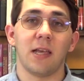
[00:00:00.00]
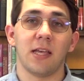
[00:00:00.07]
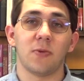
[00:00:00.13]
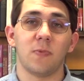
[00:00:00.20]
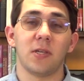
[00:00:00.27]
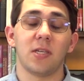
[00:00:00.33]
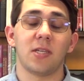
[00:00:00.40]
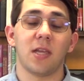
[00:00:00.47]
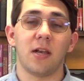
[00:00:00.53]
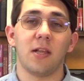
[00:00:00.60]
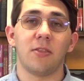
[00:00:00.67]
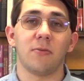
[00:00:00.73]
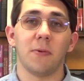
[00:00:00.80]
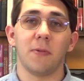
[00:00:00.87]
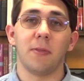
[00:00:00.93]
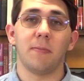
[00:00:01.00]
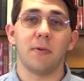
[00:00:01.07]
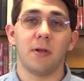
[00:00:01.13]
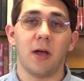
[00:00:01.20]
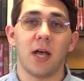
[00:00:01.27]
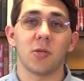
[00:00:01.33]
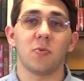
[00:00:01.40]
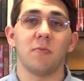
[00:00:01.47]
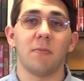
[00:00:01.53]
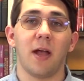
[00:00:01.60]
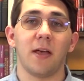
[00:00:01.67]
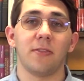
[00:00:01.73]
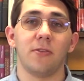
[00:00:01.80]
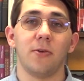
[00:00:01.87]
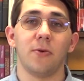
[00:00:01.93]
as we study through the Gospel of
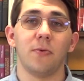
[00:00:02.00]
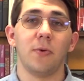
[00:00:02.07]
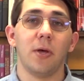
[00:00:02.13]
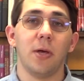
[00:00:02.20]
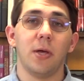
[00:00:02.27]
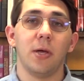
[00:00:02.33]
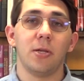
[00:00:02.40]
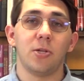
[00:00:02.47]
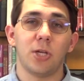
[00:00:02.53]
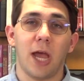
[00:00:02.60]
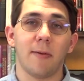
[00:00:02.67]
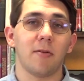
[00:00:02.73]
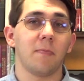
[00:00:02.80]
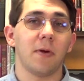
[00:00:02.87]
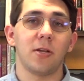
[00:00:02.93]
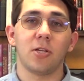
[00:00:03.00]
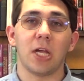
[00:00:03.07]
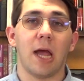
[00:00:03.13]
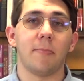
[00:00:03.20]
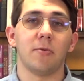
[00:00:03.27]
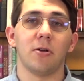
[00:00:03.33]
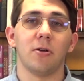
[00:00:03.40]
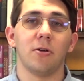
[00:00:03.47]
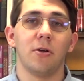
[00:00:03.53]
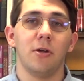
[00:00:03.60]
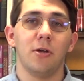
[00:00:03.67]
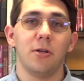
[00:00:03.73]
Matthew, chapter by chapter,